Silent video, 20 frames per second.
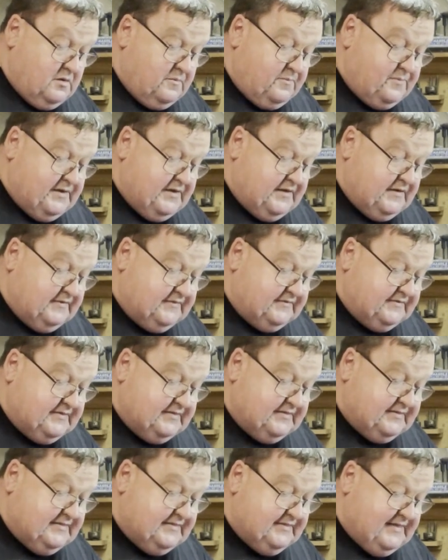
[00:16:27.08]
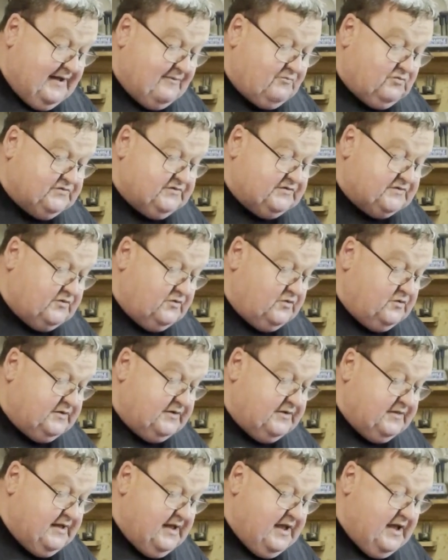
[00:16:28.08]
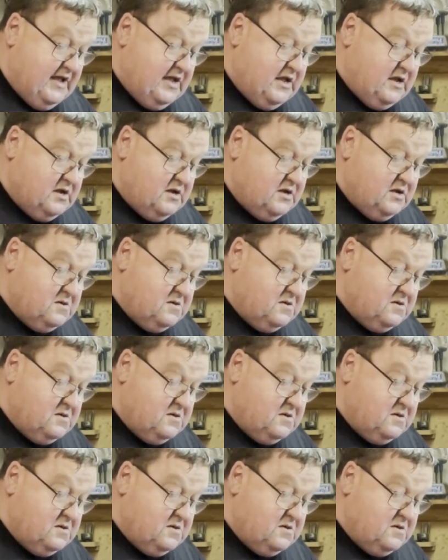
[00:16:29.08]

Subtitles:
because that will screw onto there.